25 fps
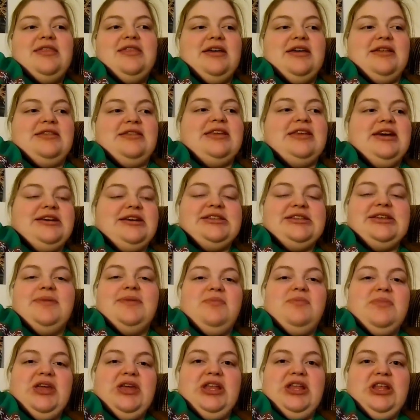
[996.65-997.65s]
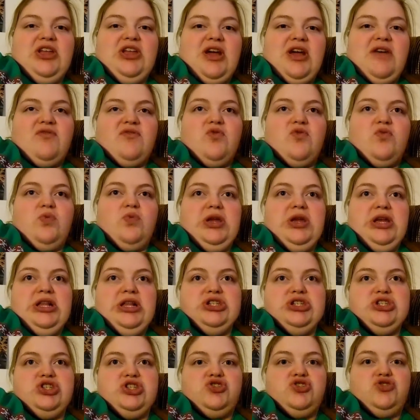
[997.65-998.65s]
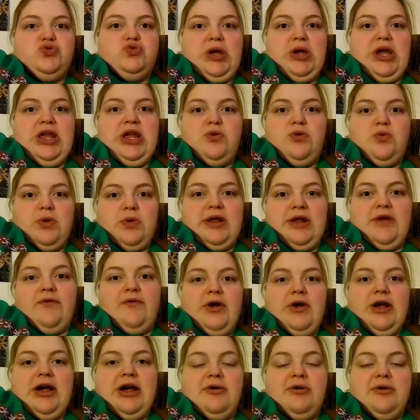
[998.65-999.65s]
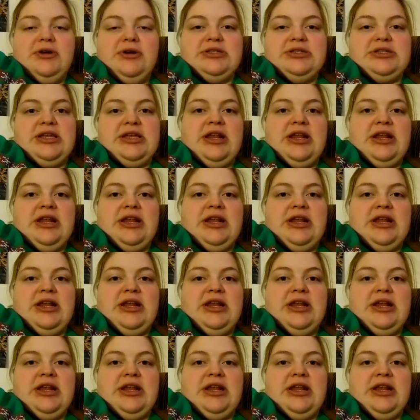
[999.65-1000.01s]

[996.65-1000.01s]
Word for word: That doesn't mean you have to read straight 24 hours,